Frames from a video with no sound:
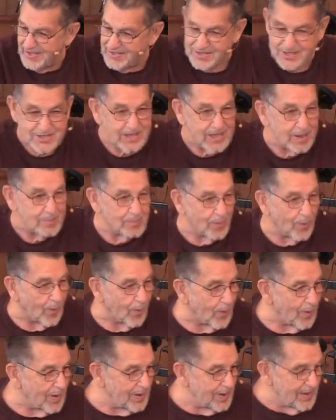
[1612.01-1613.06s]
Just keep
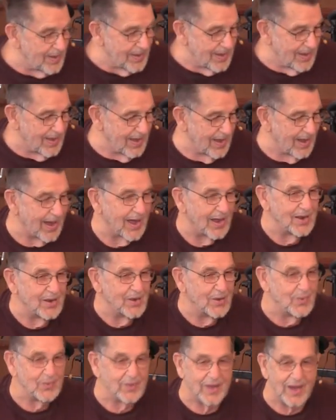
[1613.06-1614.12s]
rolling.
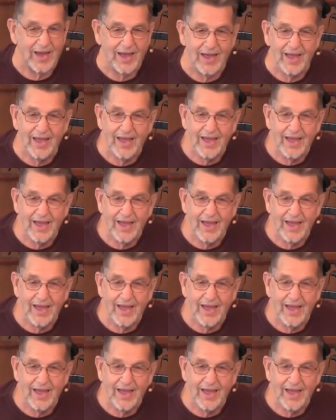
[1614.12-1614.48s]
Hallelujah.